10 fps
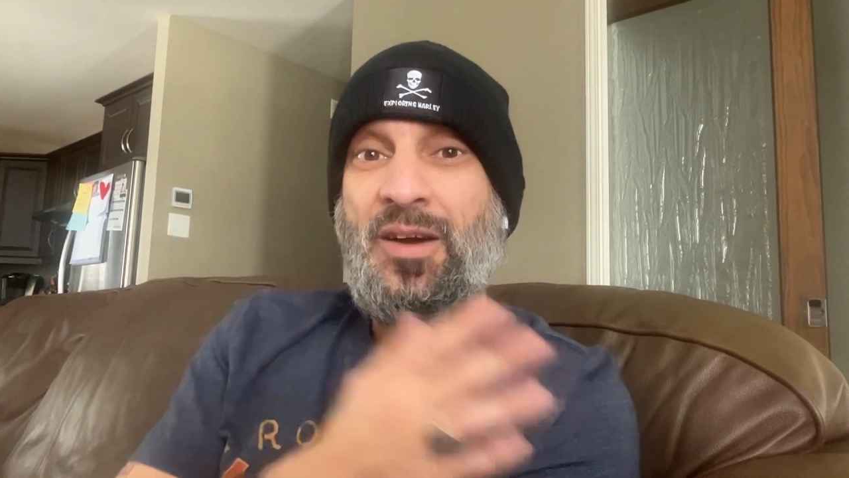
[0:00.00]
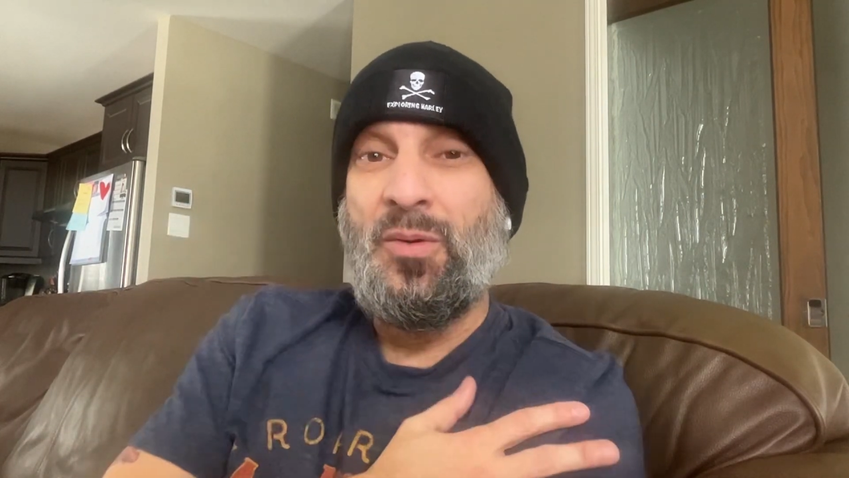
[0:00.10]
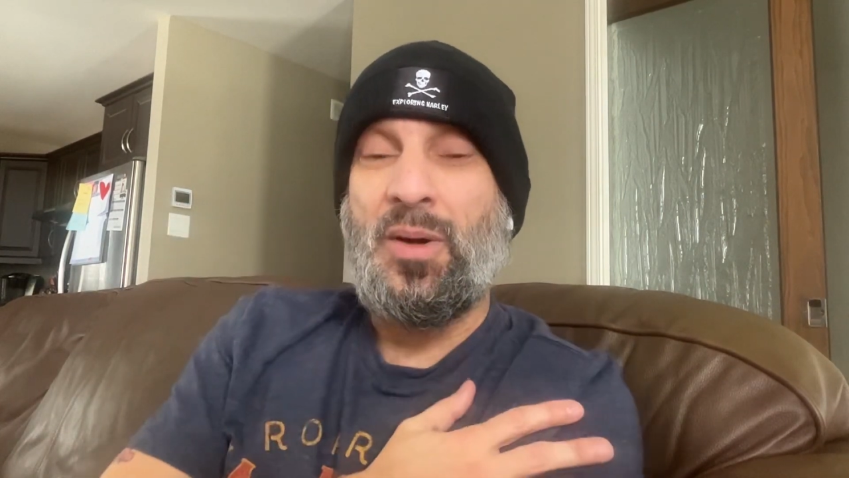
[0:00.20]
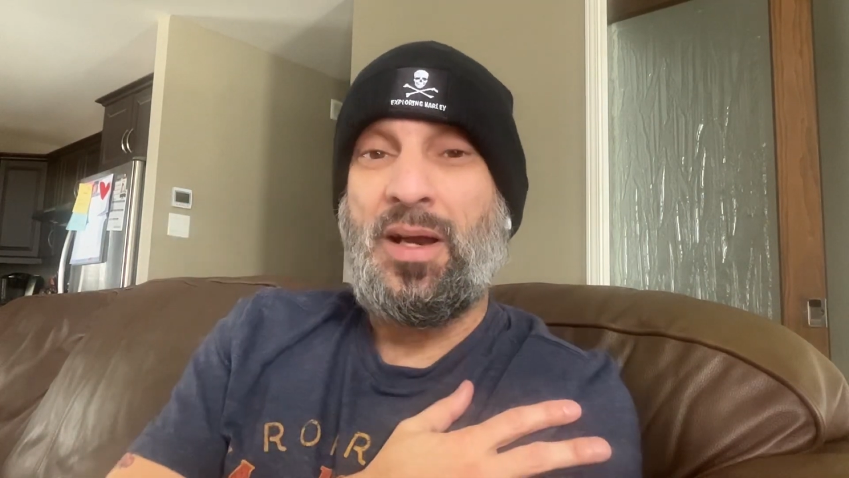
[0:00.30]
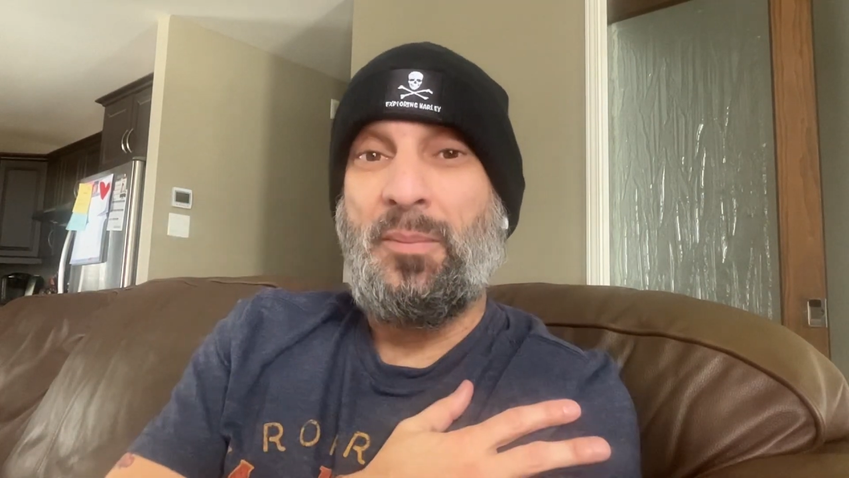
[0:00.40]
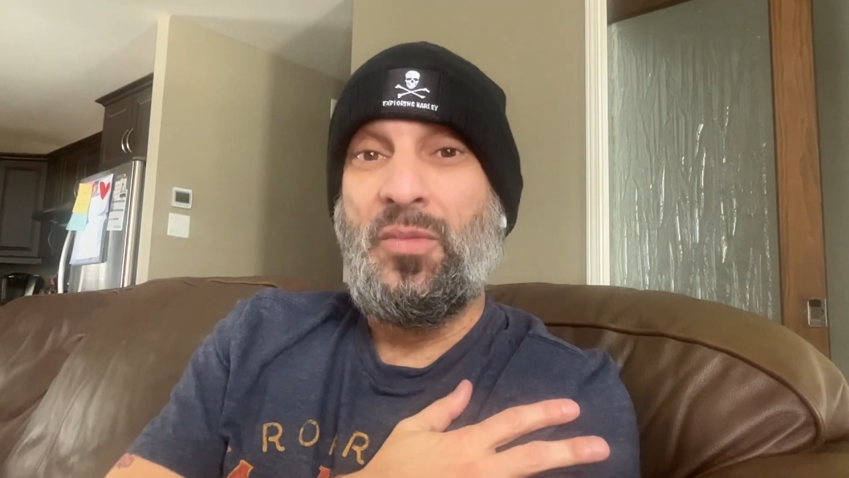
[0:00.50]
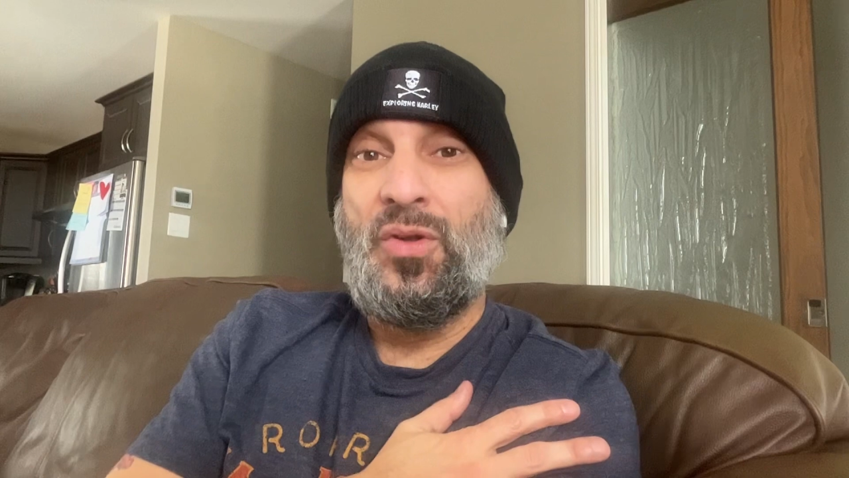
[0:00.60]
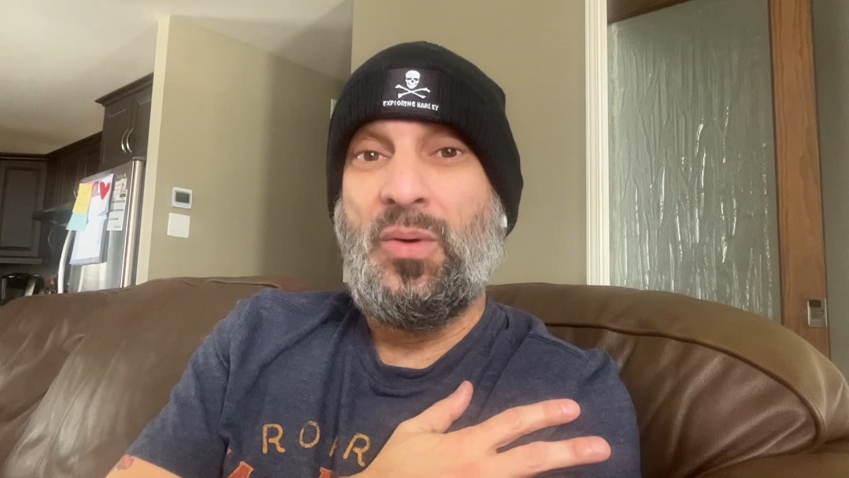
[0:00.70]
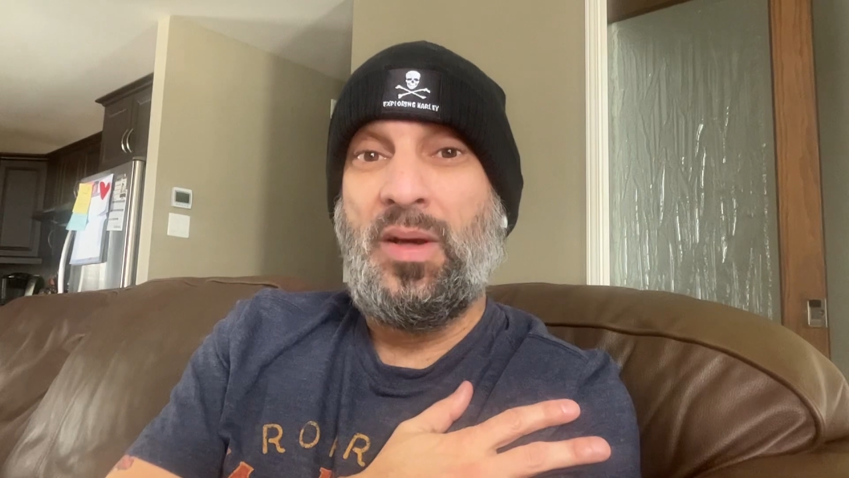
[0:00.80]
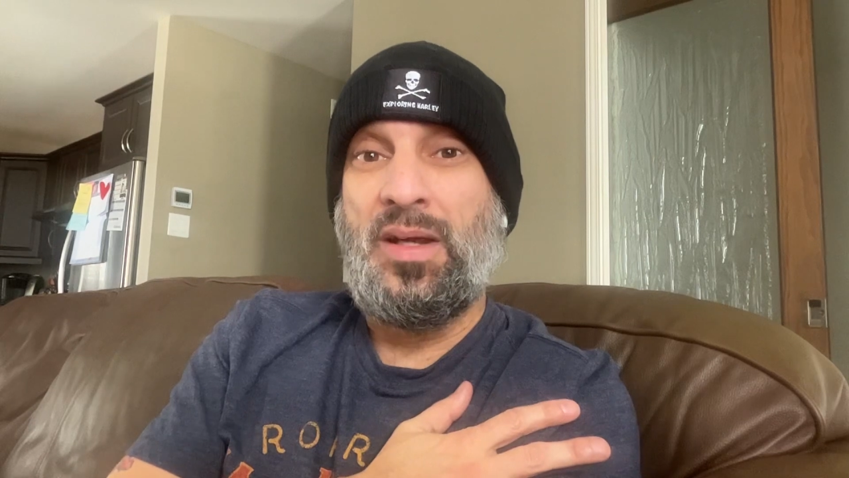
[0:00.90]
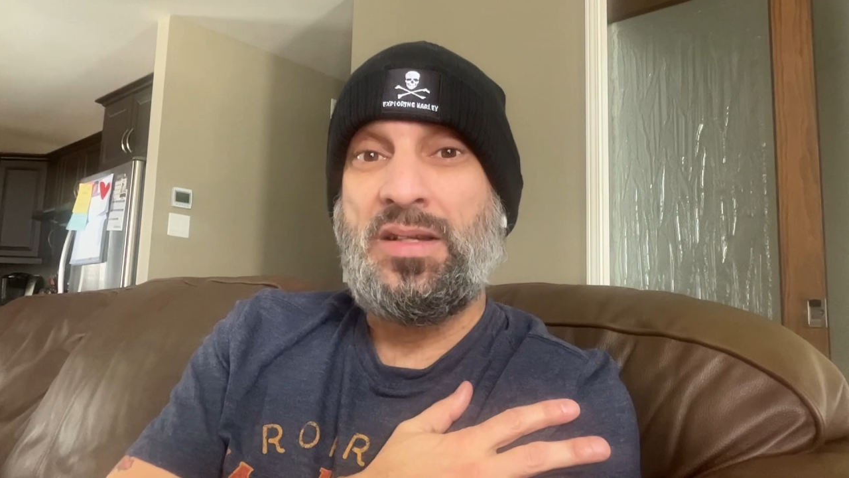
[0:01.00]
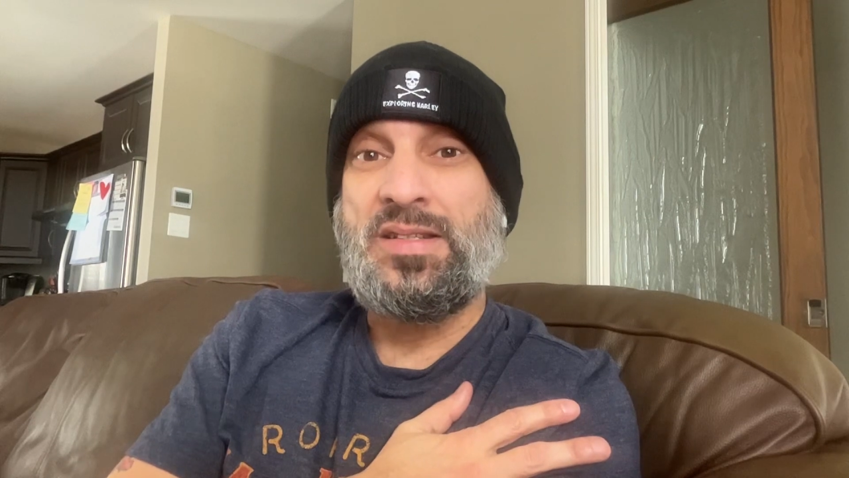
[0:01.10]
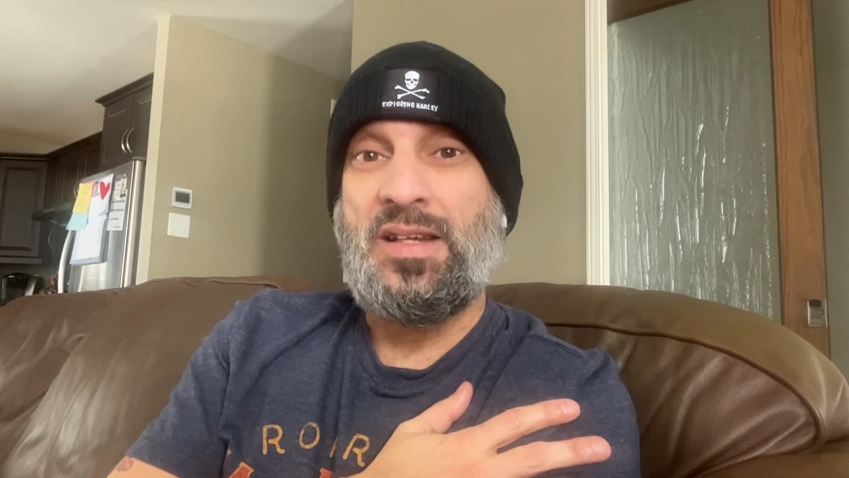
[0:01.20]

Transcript: what I'm doing is